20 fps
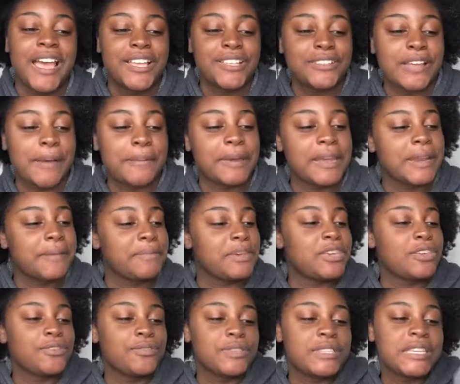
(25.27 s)
So I'm going to be
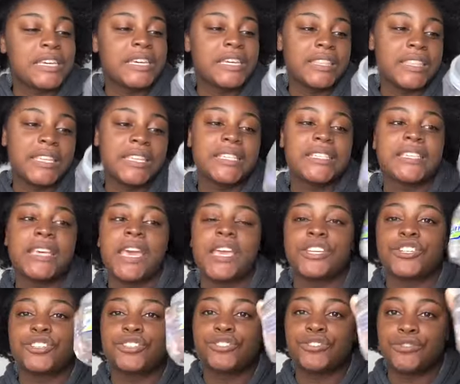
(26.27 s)
using this
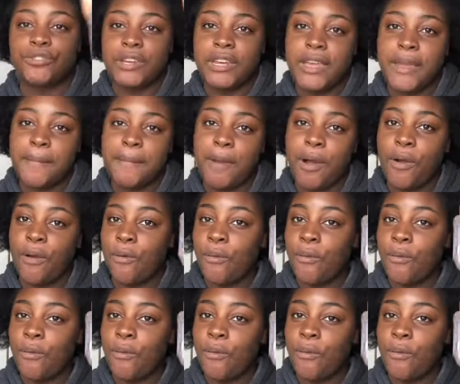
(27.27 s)
Xtreme